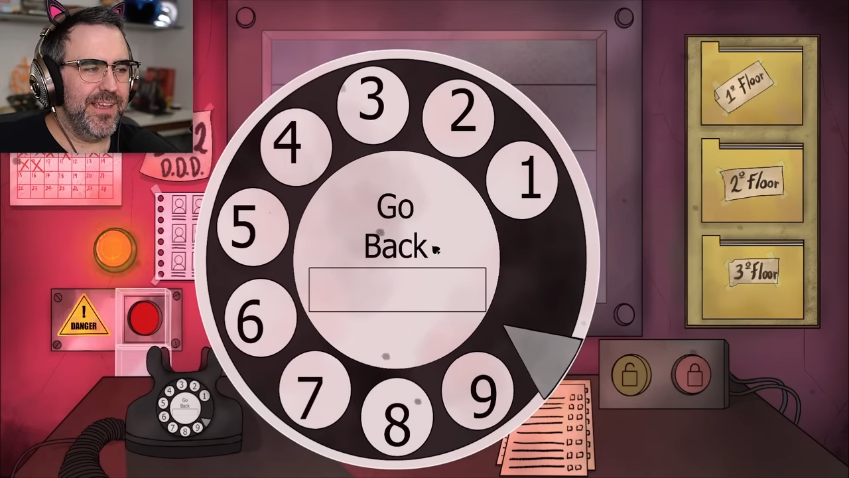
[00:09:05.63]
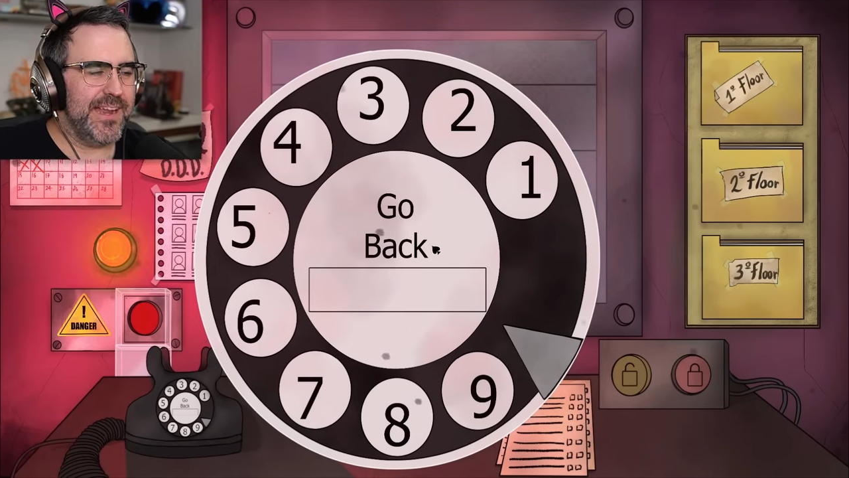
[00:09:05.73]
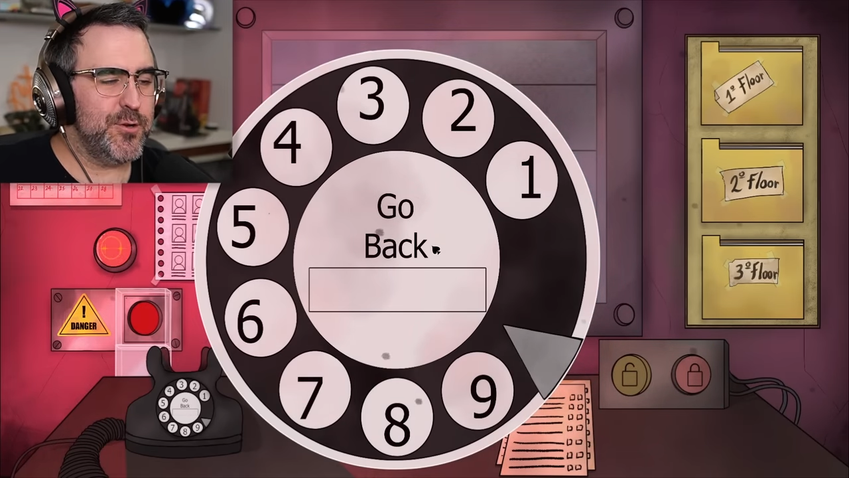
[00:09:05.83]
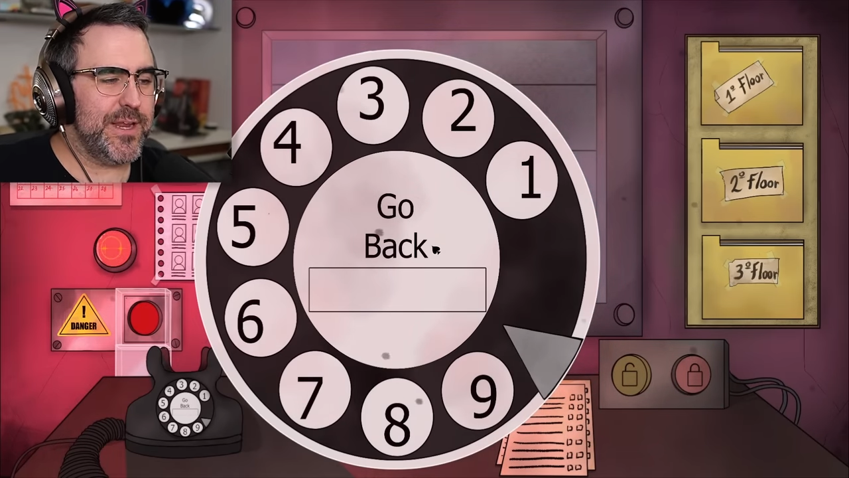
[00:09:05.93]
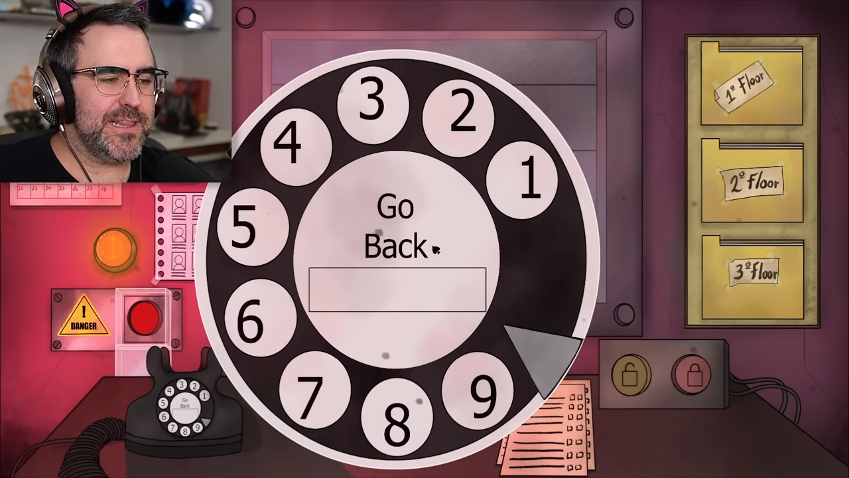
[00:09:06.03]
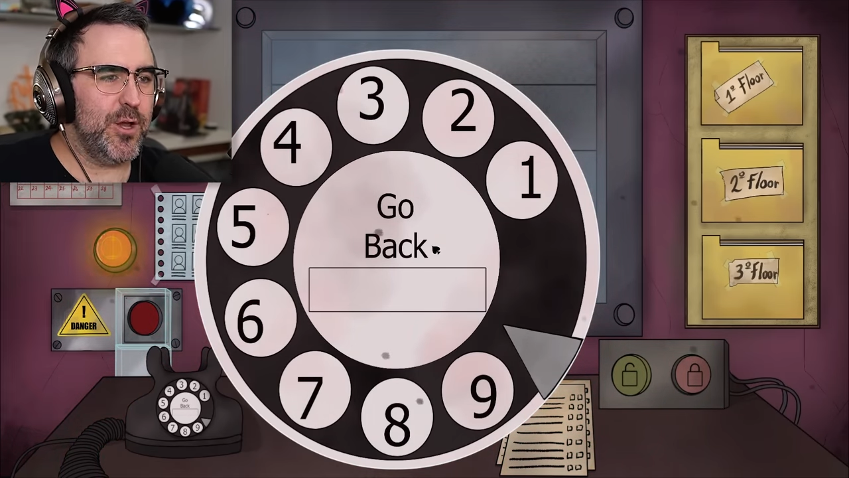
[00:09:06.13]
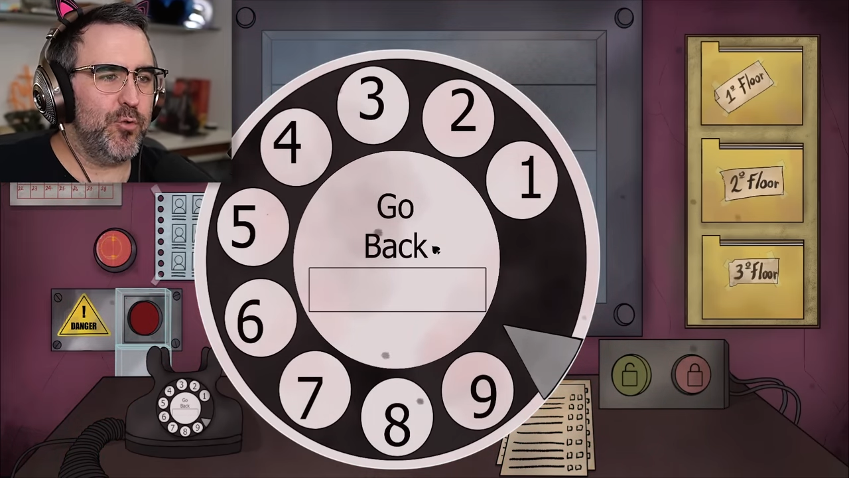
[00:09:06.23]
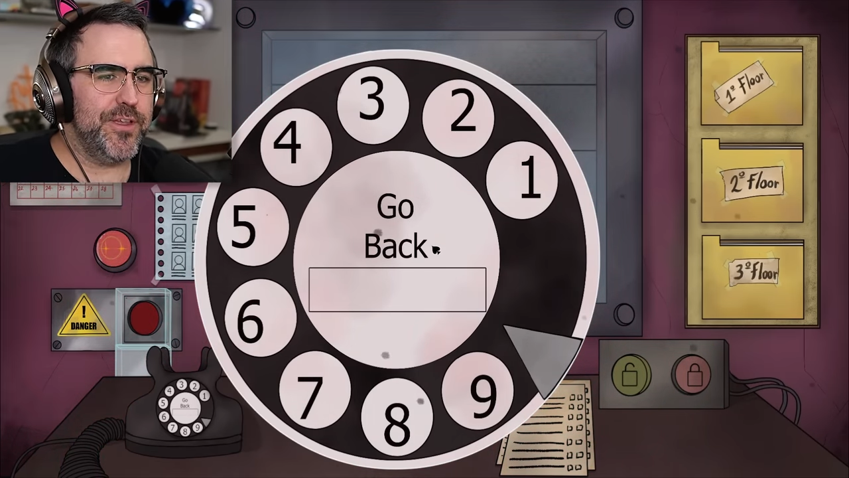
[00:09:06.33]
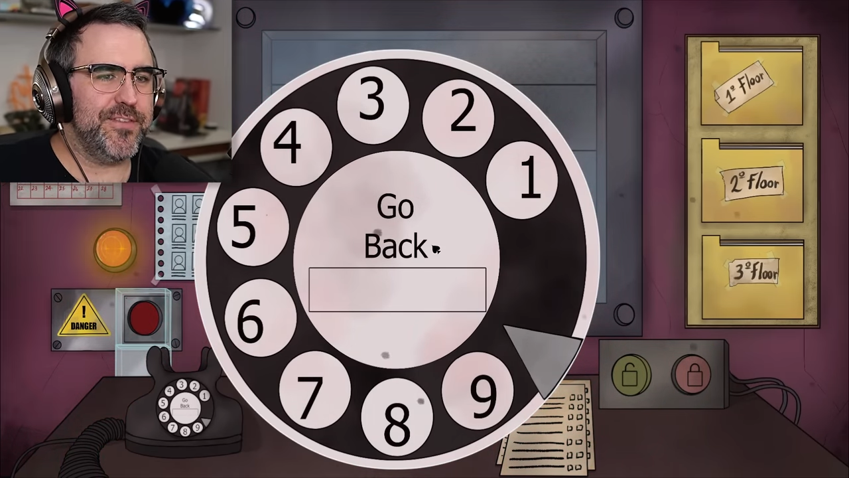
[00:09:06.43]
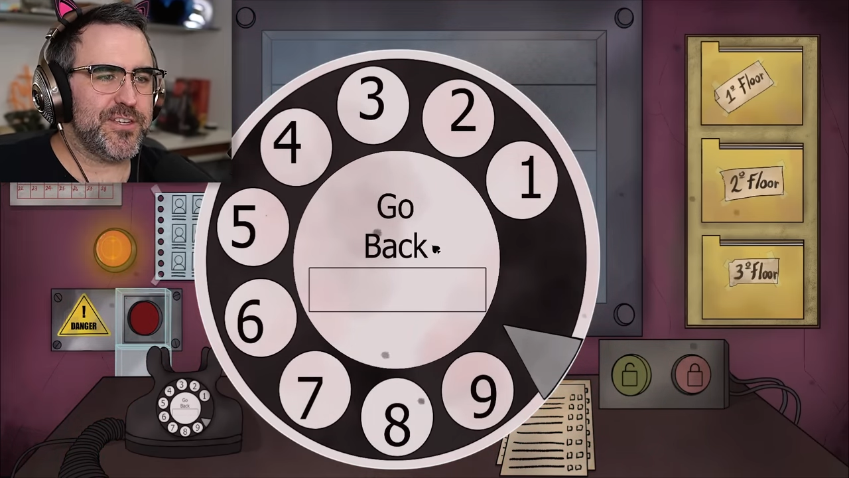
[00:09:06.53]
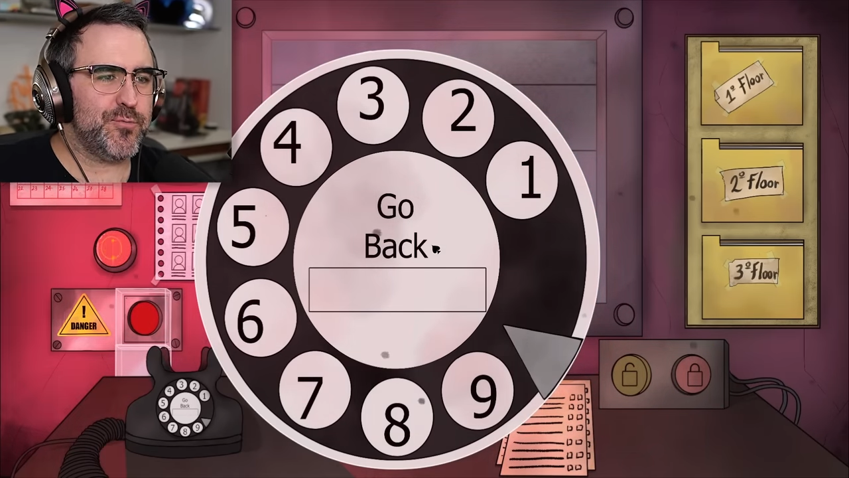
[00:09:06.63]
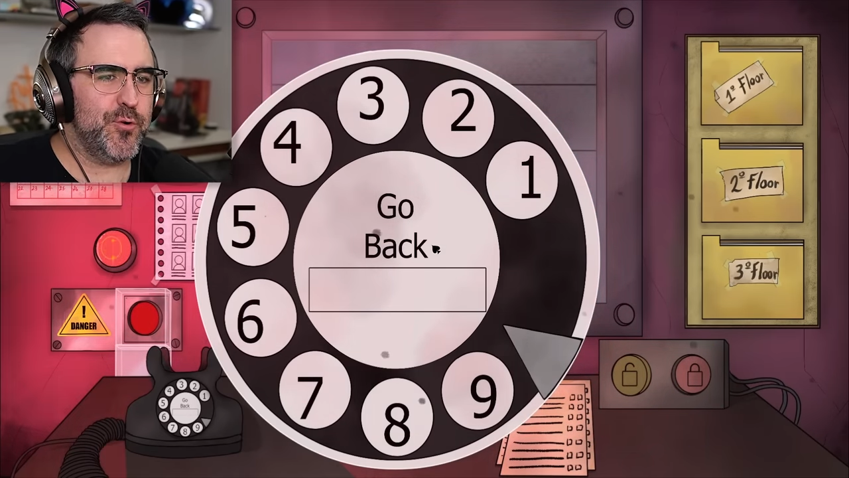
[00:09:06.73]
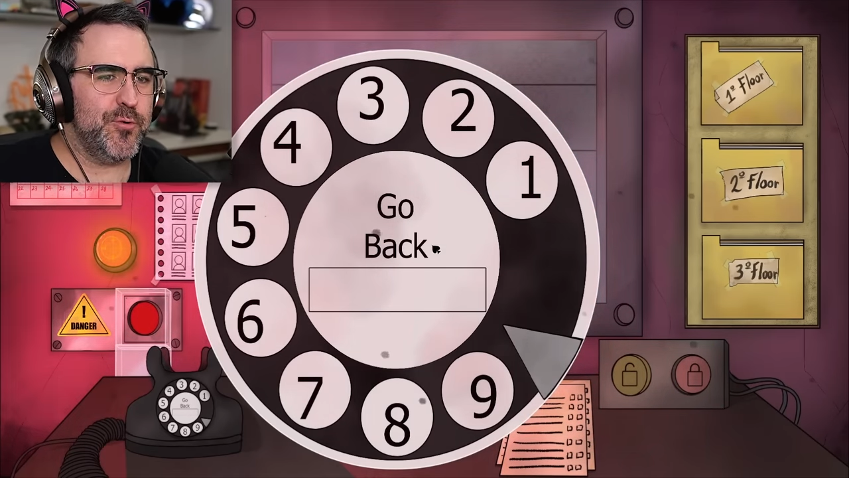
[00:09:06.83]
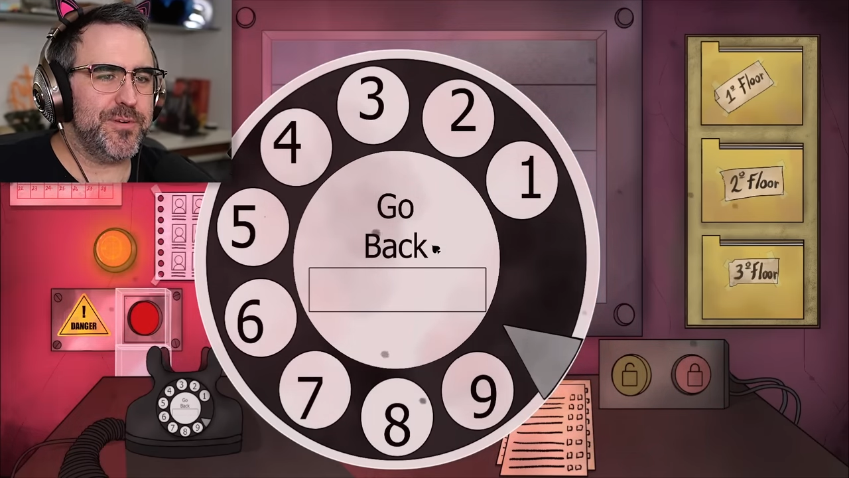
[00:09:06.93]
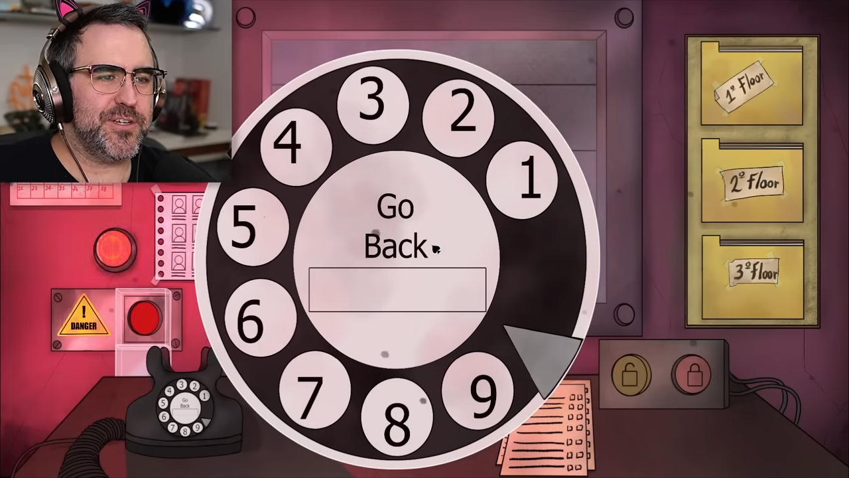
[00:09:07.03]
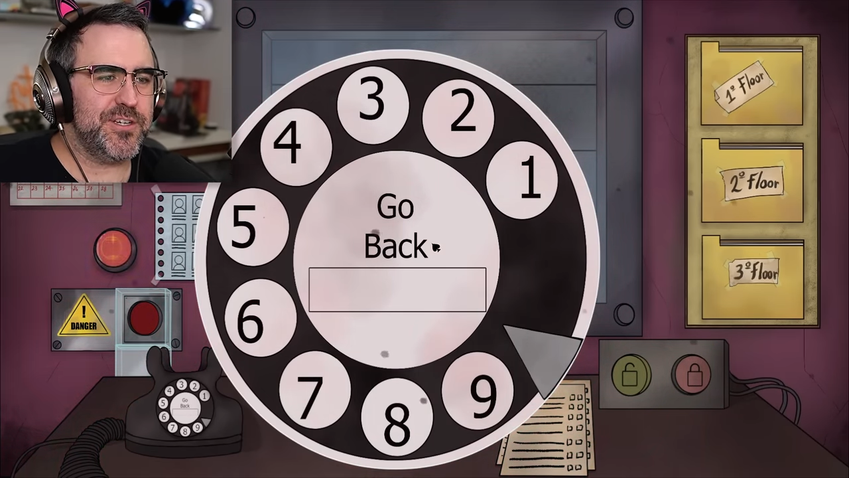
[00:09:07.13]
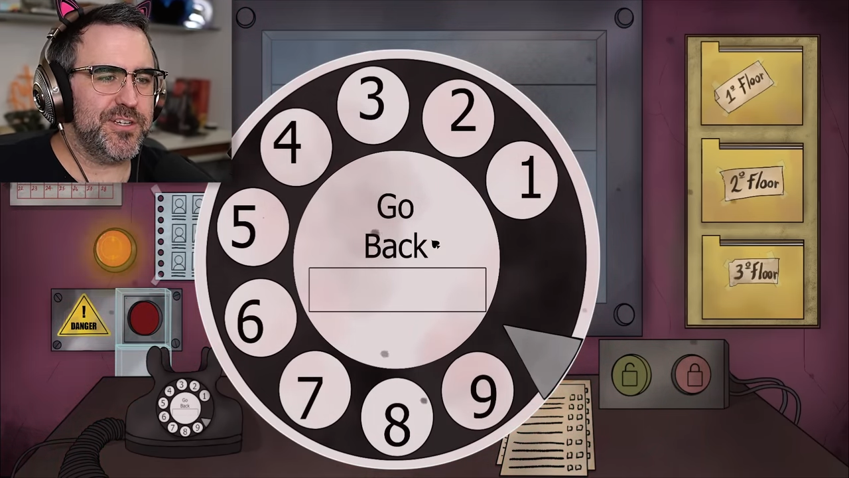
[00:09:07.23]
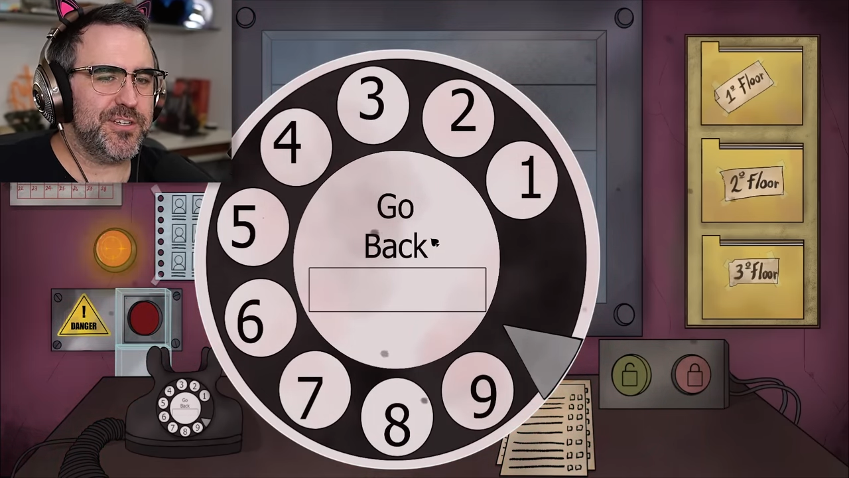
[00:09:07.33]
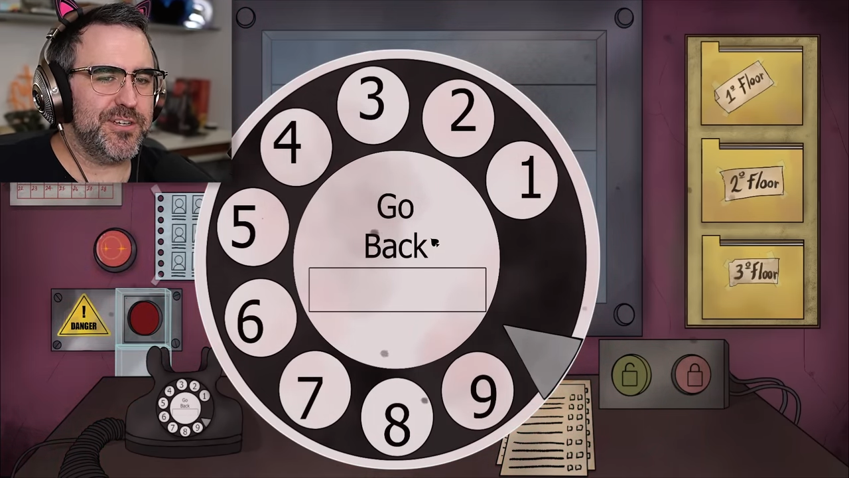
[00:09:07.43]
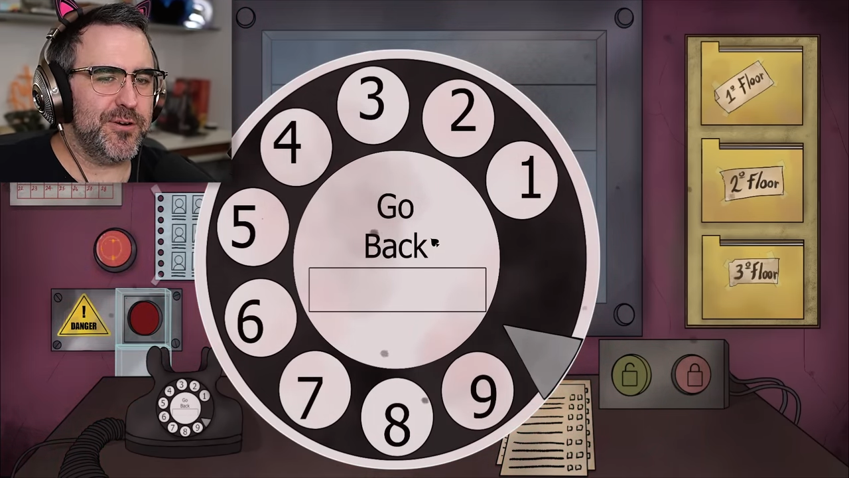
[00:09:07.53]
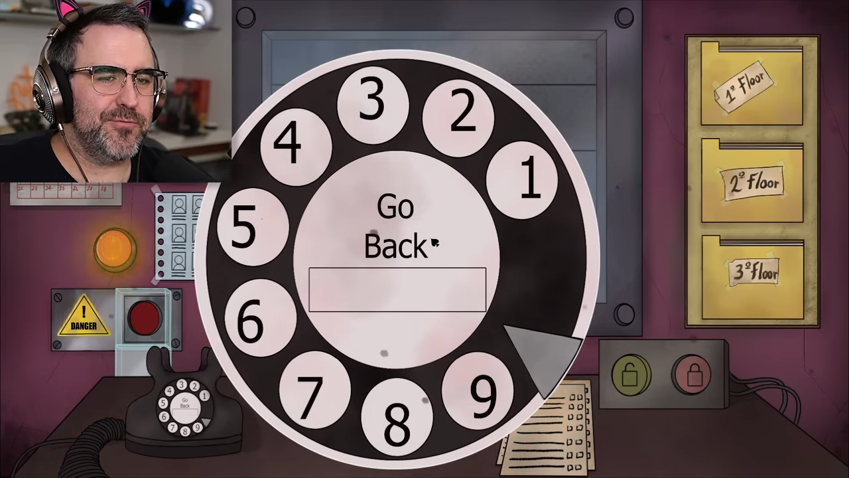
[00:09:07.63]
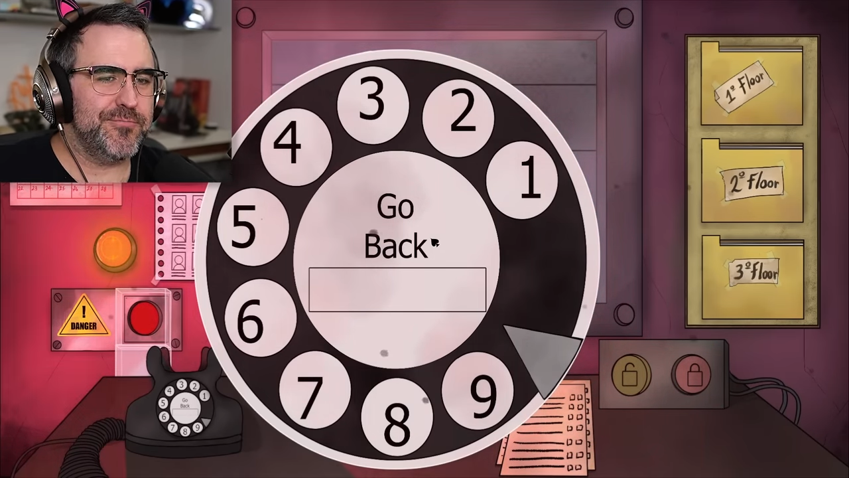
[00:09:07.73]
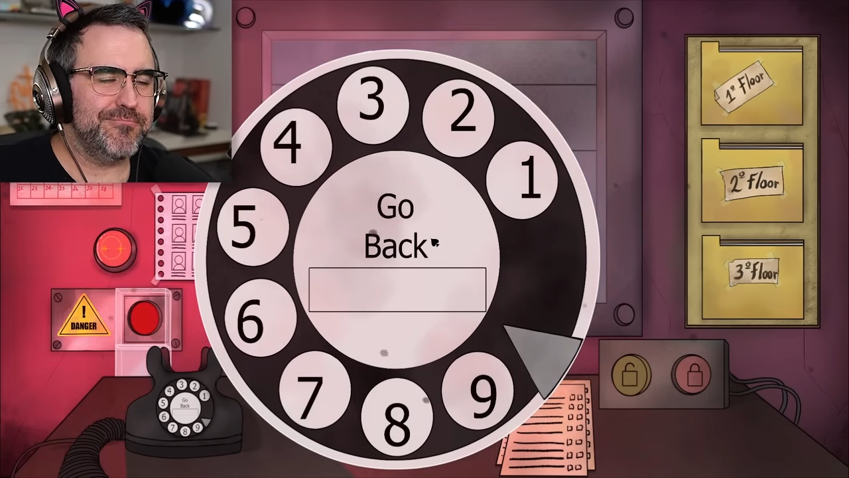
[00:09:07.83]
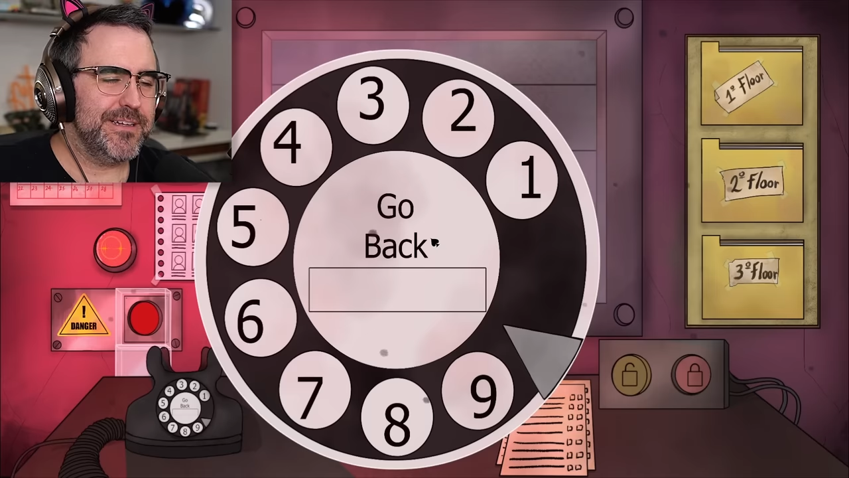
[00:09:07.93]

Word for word: I do get lonely in this room and she, you know,